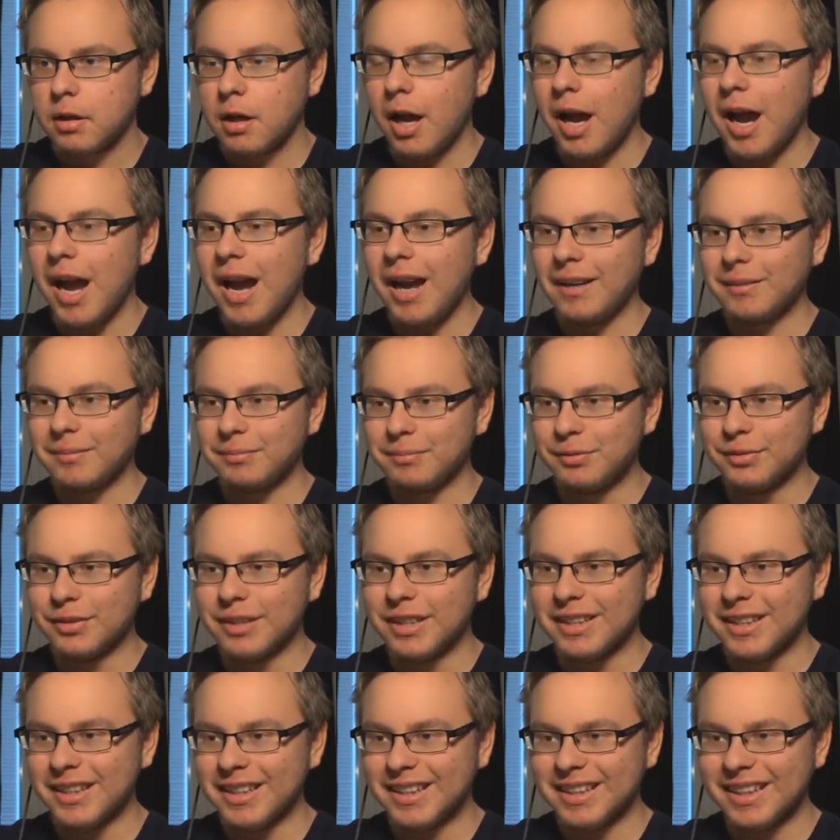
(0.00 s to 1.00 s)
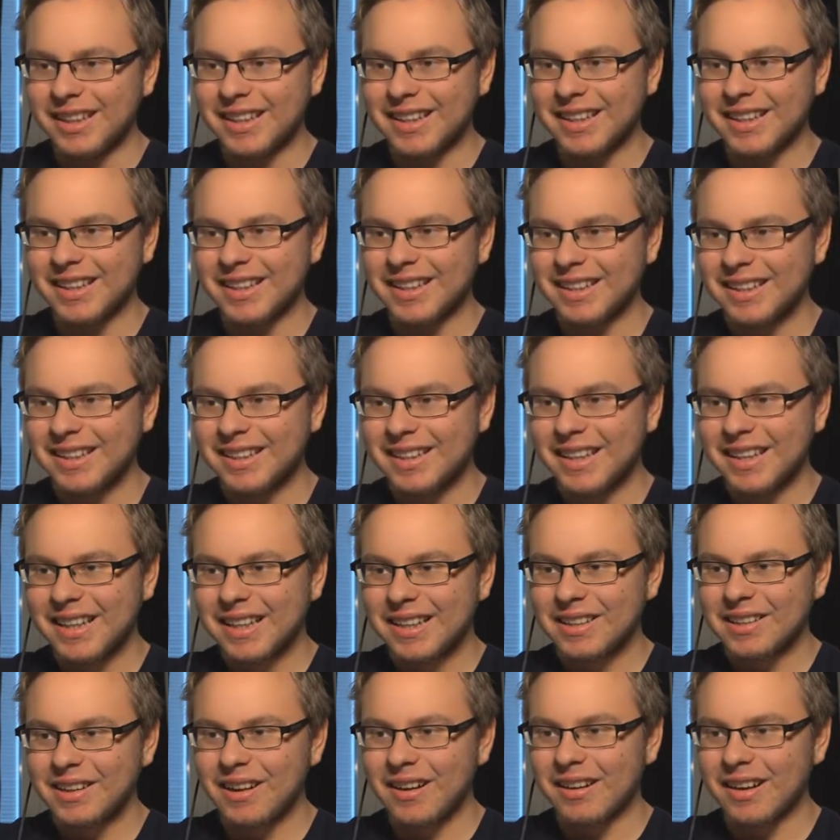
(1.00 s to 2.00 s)
Ah!
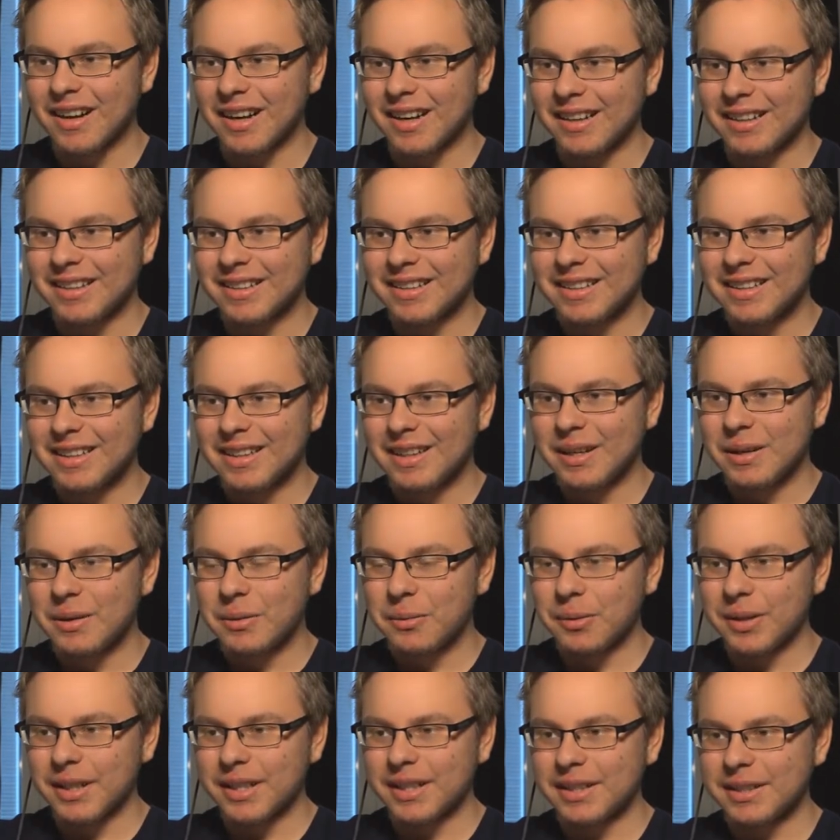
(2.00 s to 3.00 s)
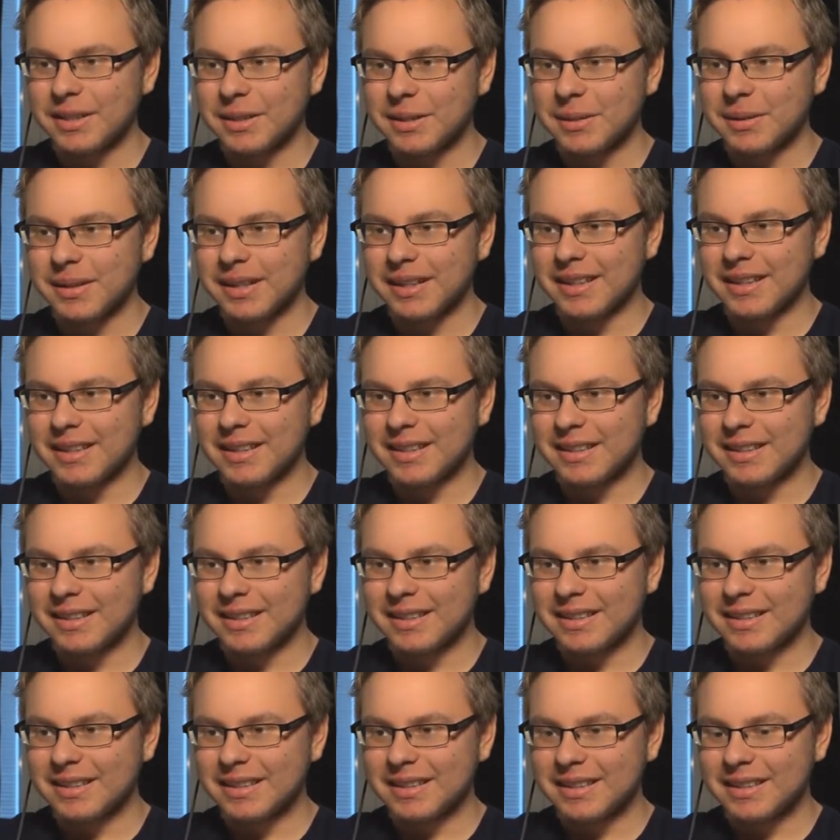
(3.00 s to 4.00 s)
Lara, what are you doing?
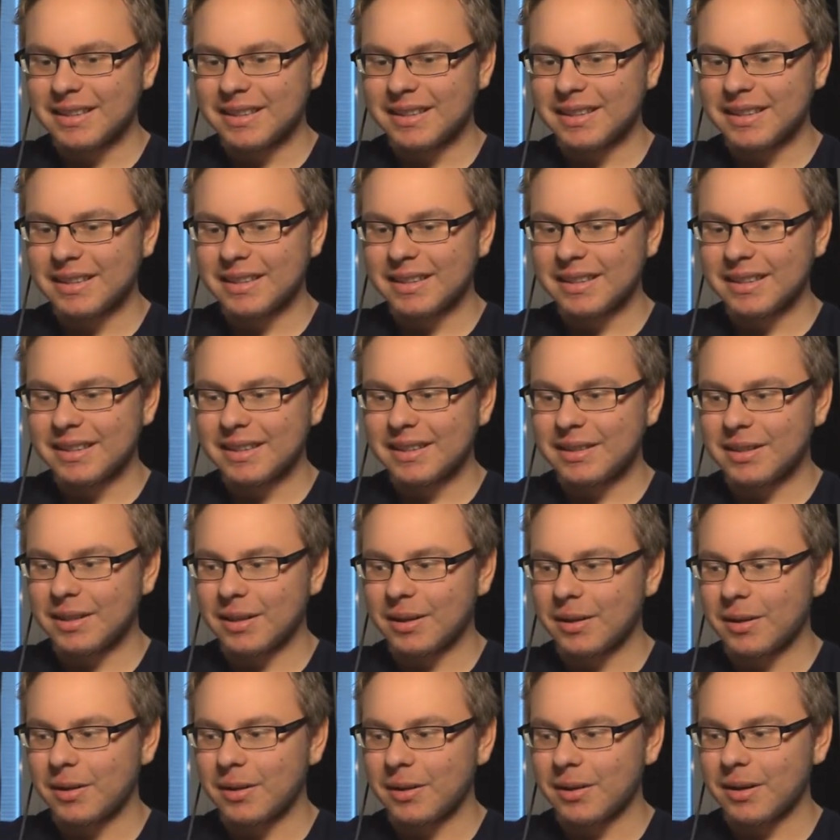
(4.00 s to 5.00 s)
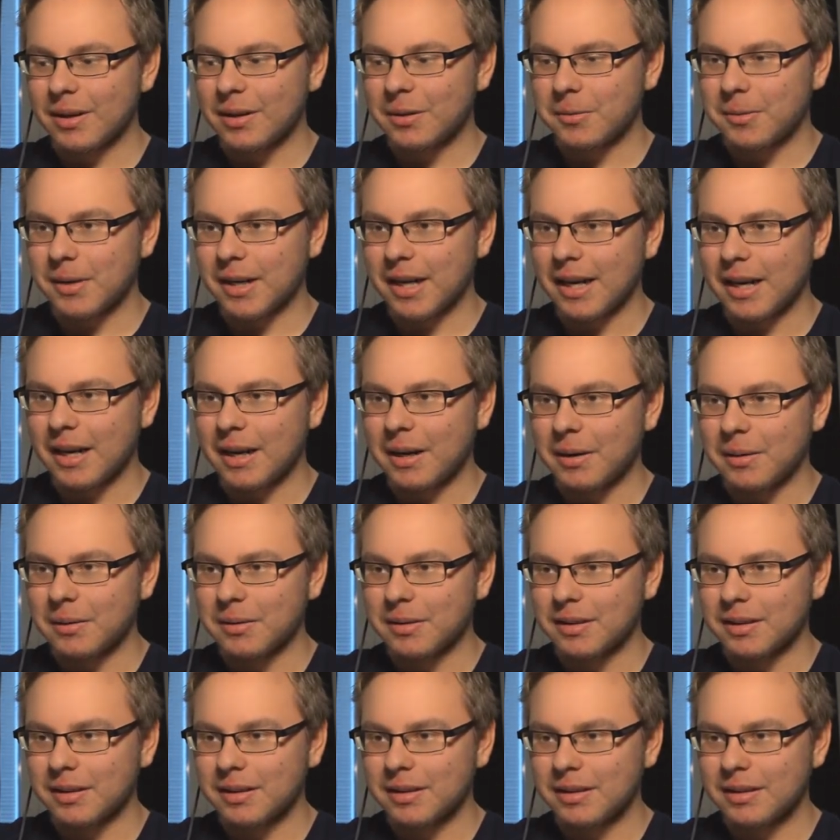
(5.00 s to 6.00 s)
Turn
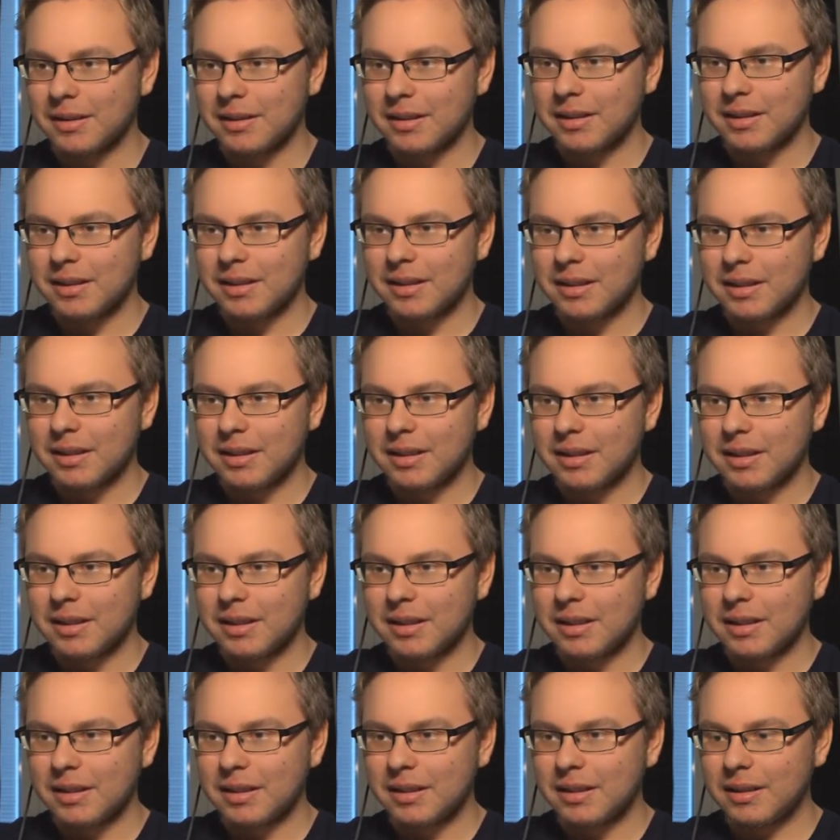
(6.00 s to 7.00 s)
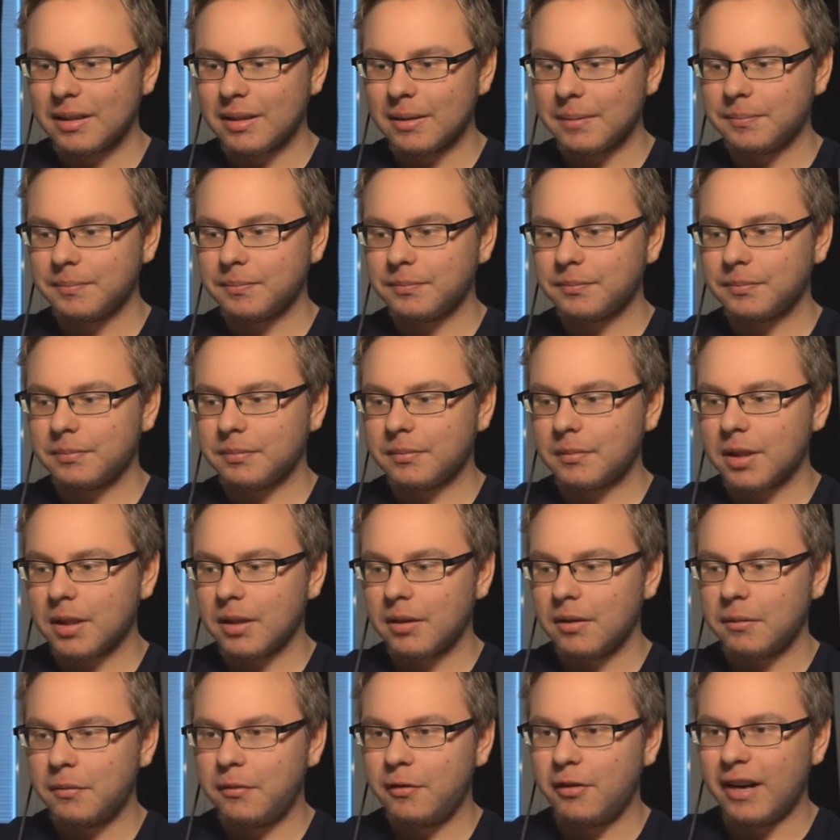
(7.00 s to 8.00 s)
around. Huh?
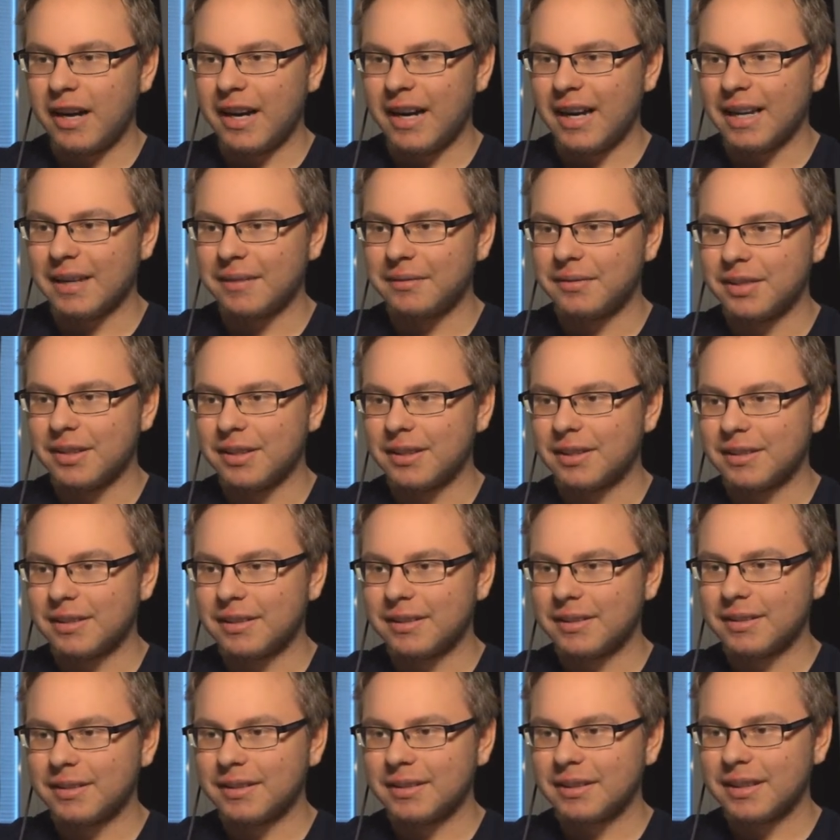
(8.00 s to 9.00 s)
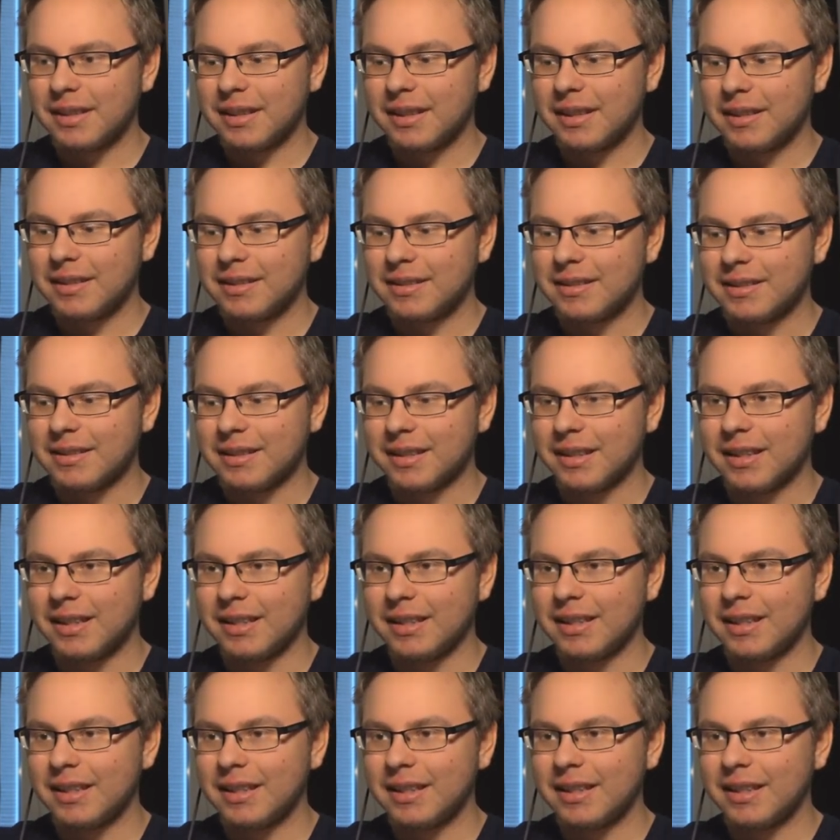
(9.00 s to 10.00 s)
Five.
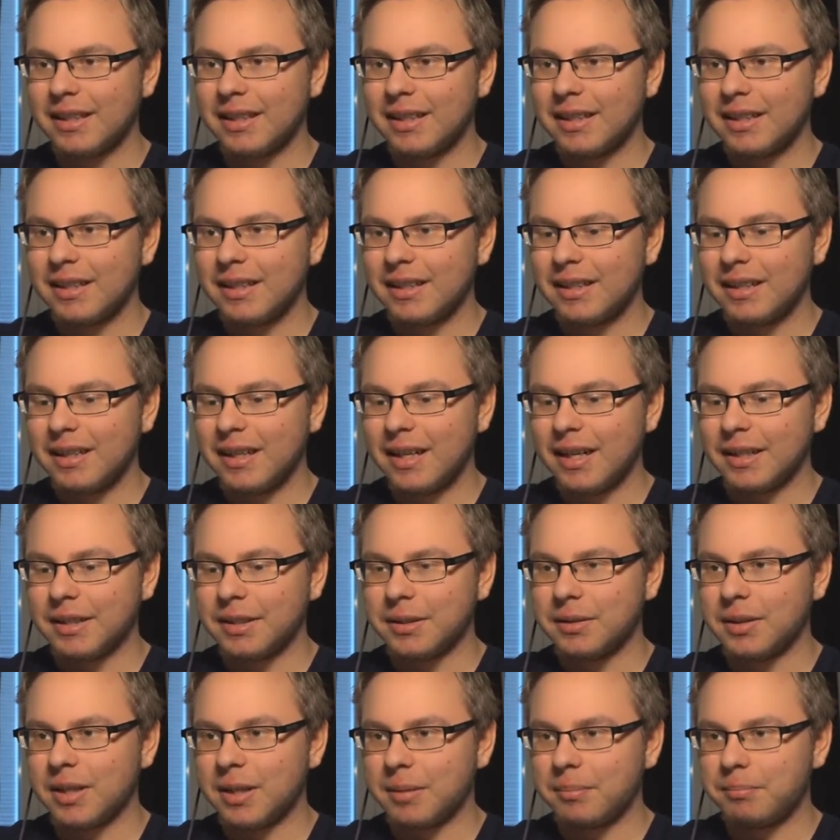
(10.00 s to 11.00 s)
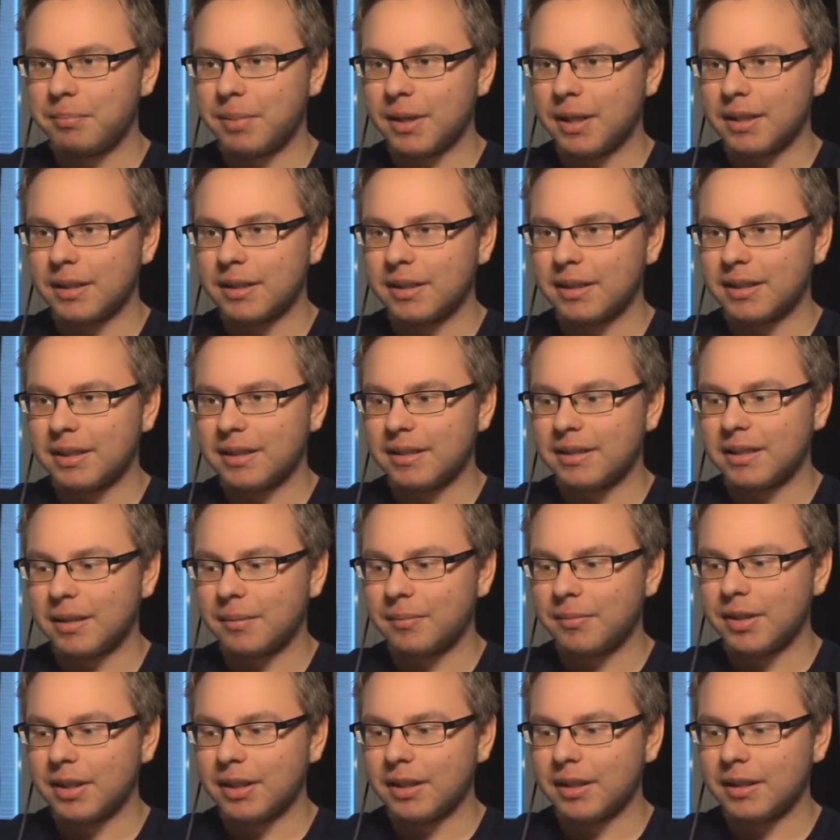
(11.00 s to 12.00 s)
See? I knew that button did
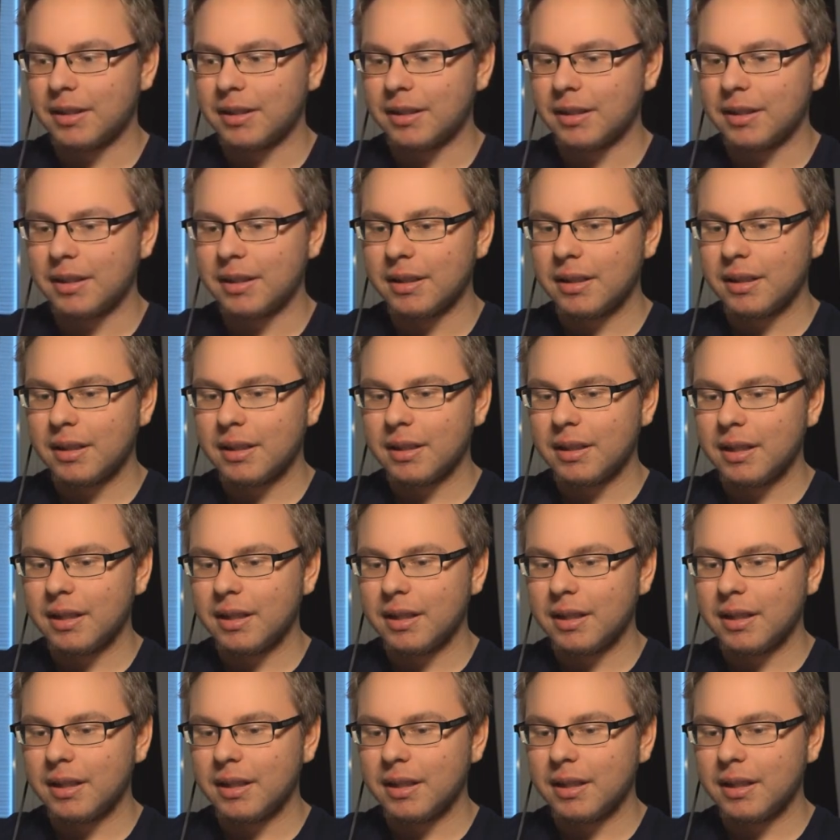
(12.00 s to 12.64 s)
something good.